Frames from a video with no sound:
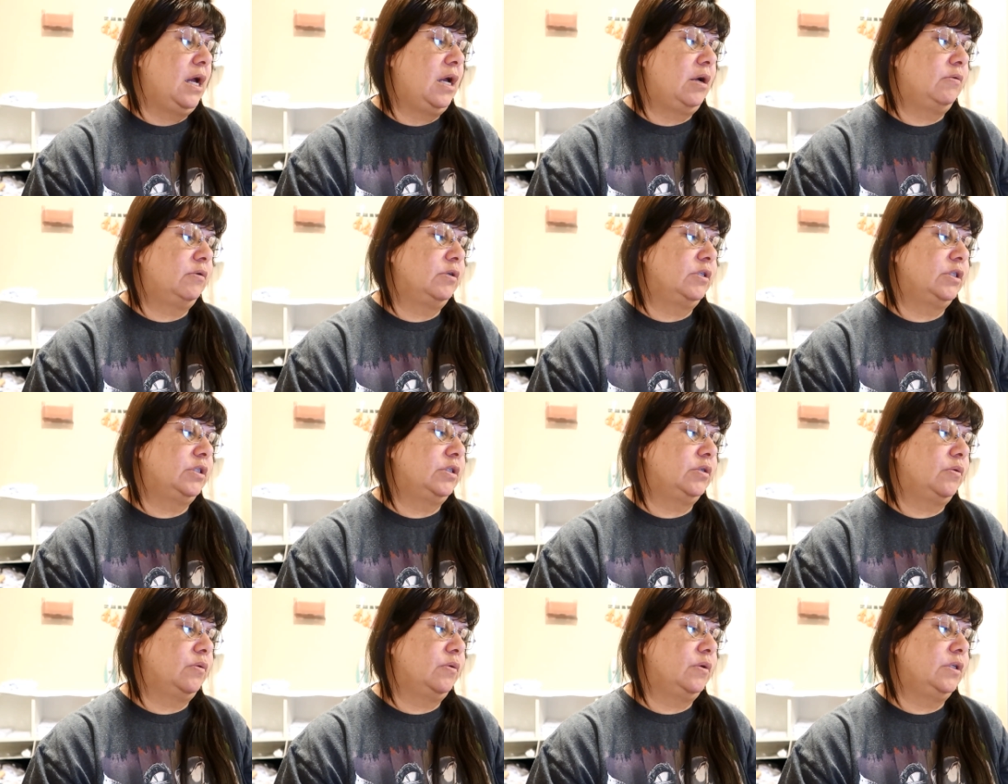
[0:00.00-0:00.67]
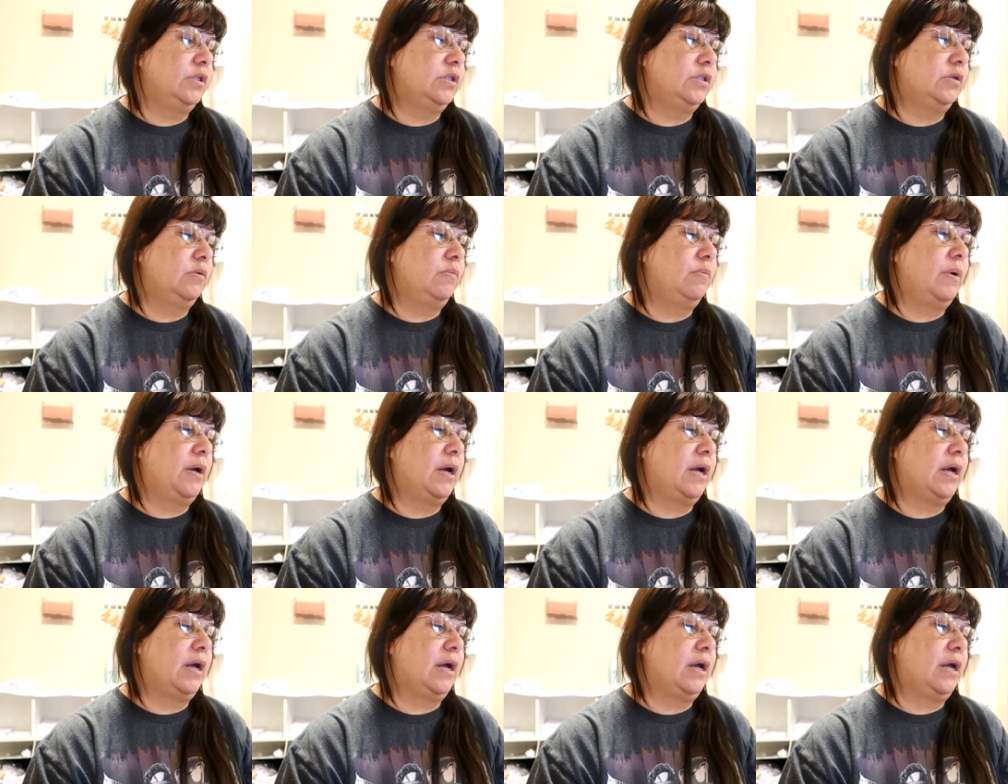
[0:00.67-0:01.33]
I was going to
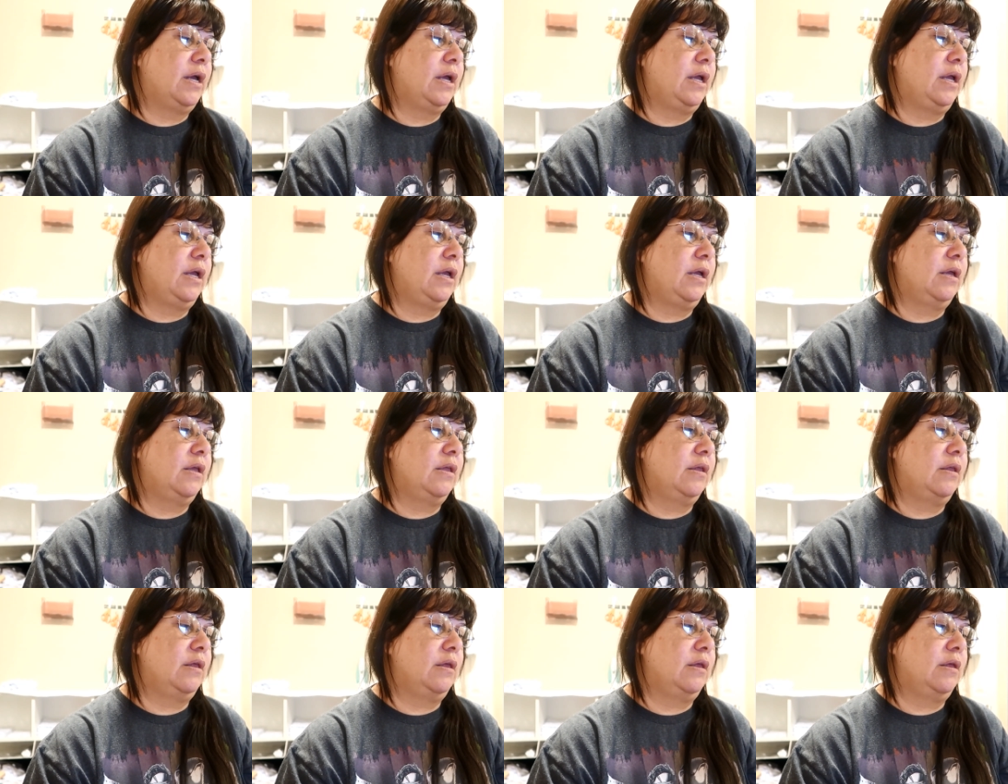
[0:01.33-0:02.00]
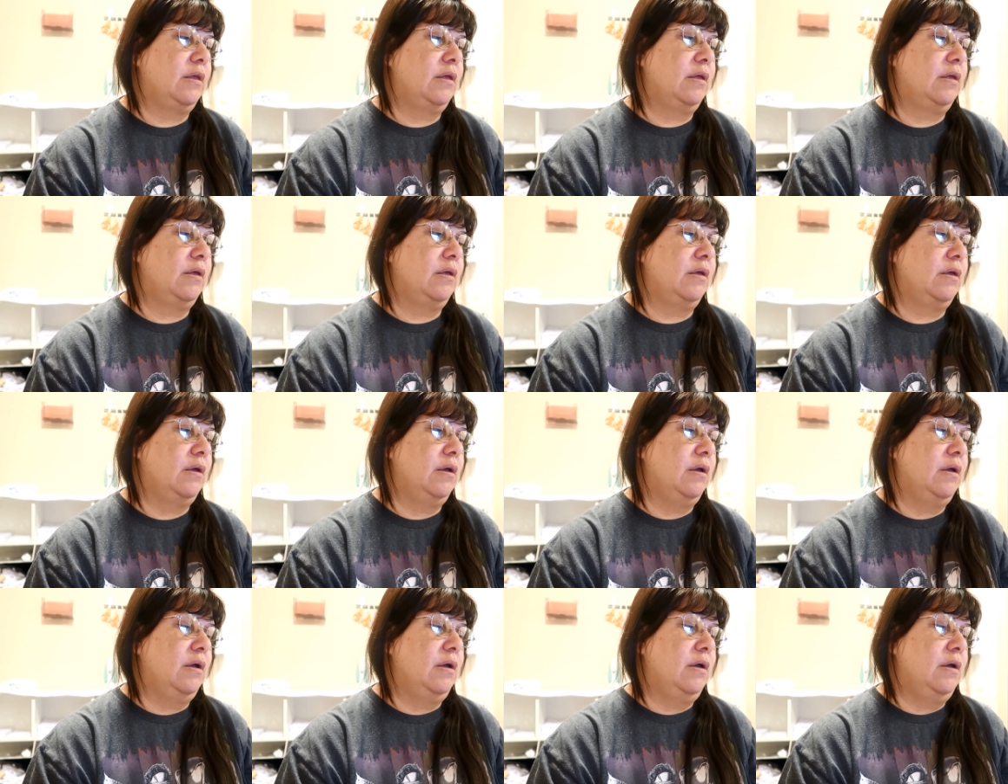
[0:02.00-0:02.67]
buy
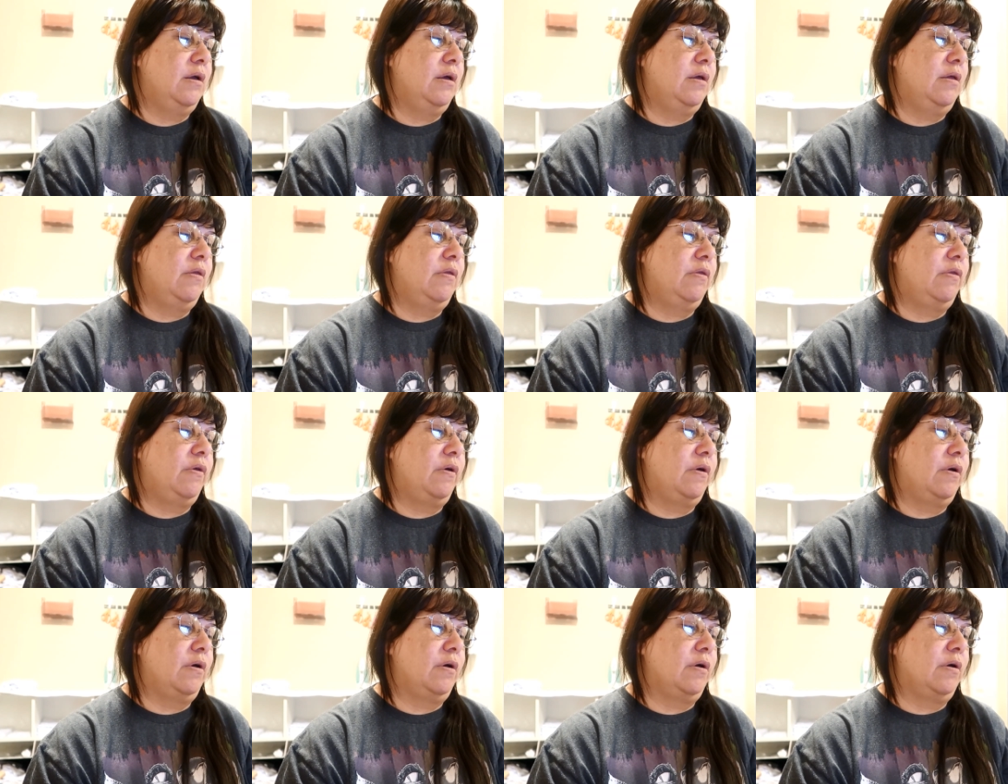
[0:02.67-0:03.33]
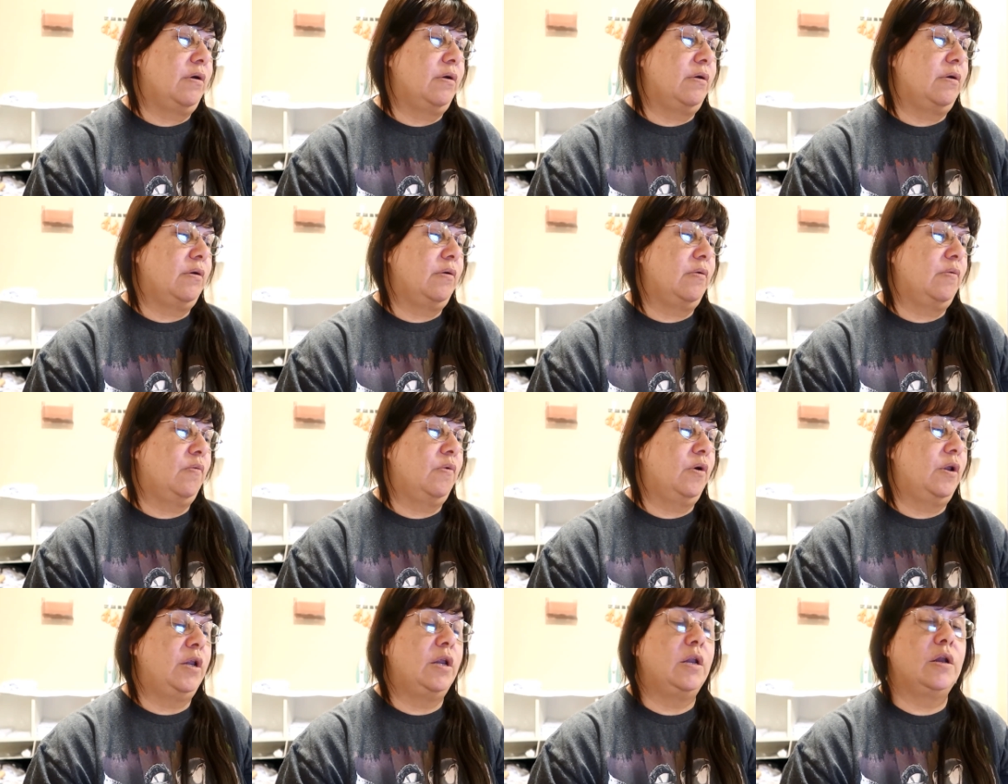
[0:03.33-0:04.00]
the
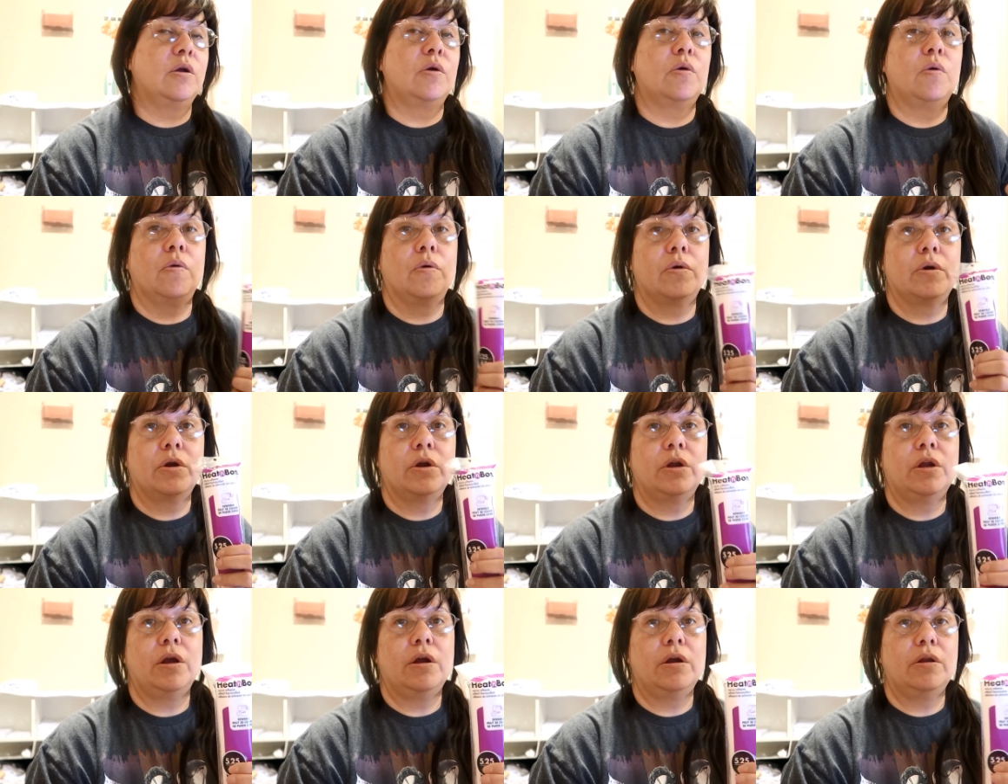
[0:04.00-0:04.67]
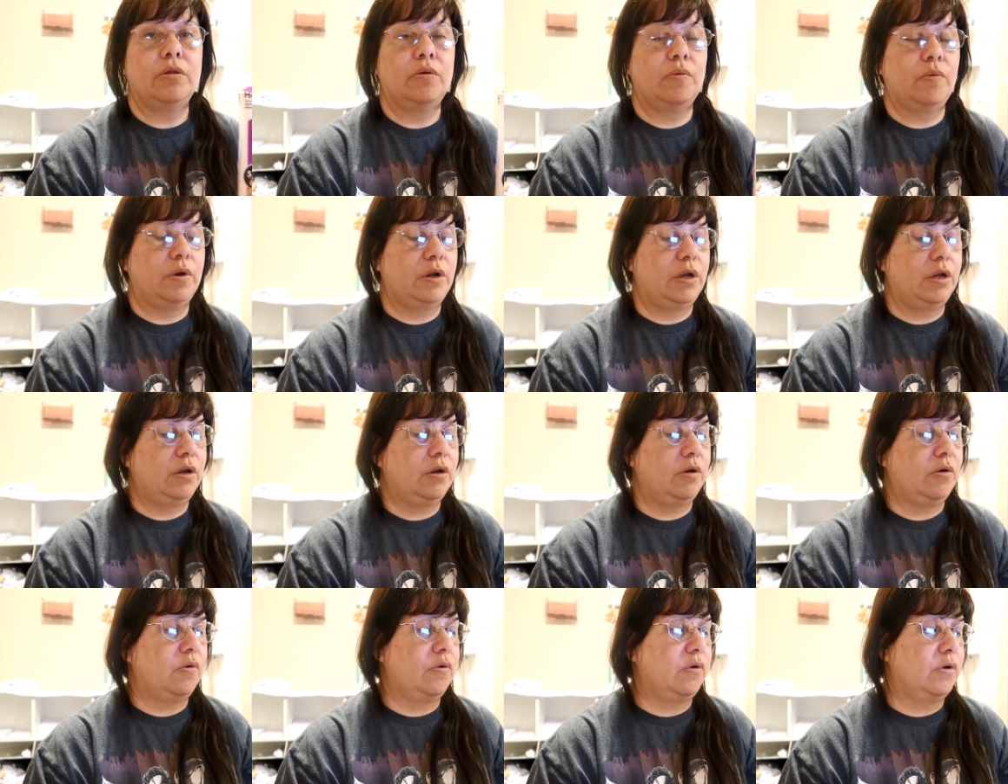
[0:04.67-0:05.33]
1 1/4 yard. The 1
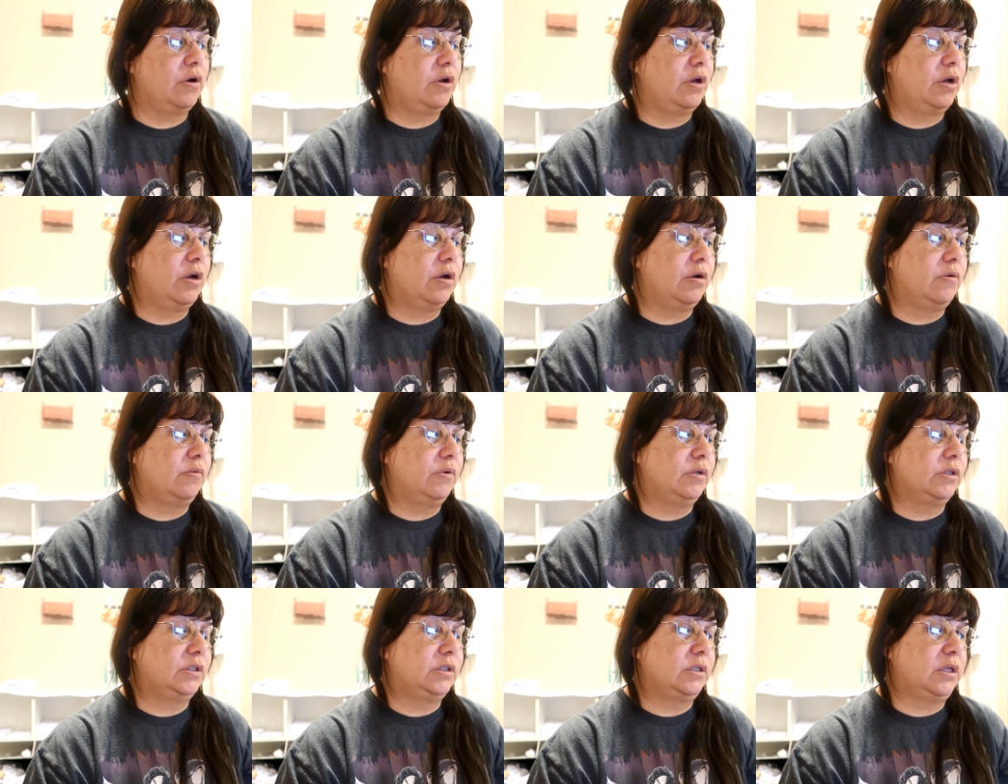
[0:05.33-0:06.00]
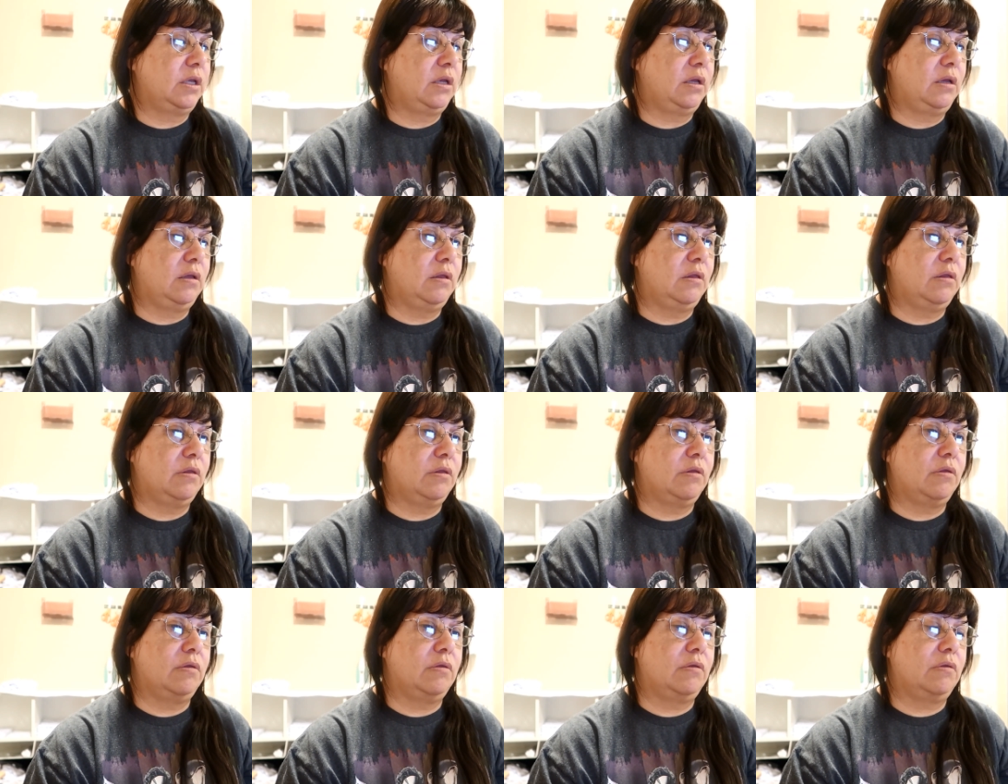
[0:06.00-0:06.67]
1/4 yard was like,
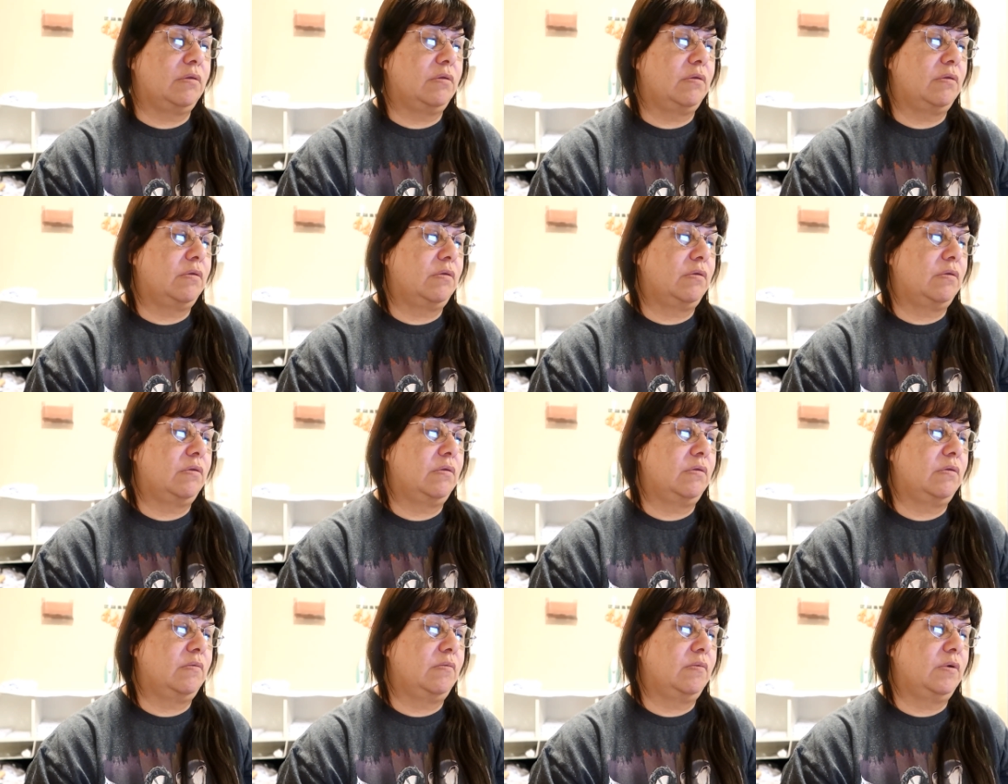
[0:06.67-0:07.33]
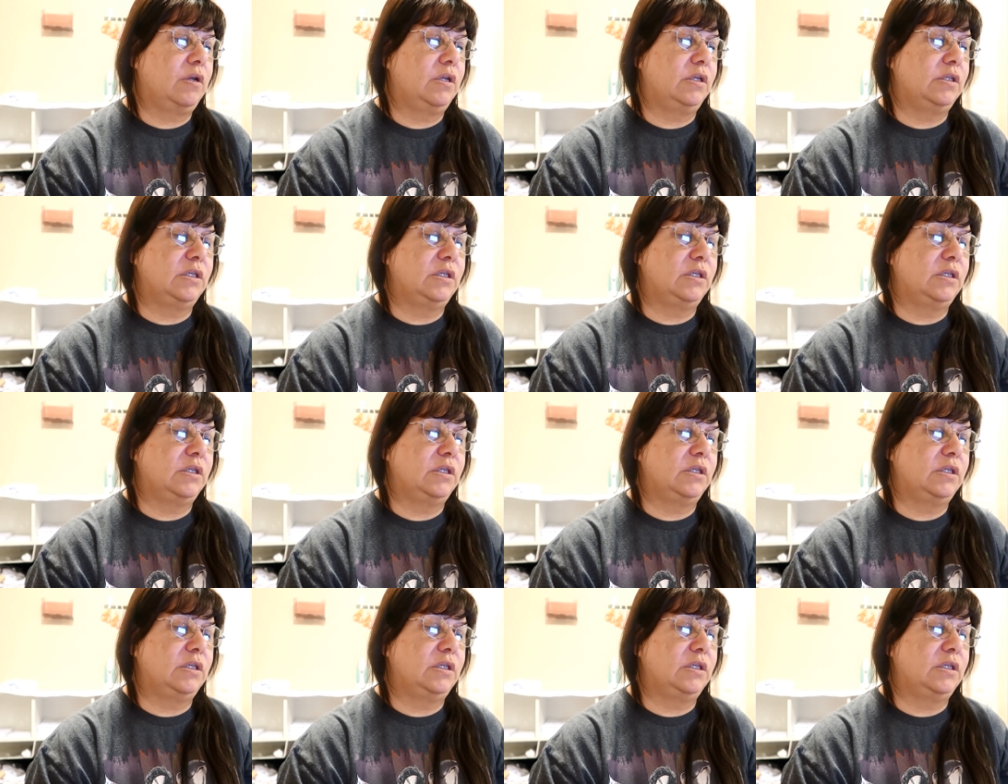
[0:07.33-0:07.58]
what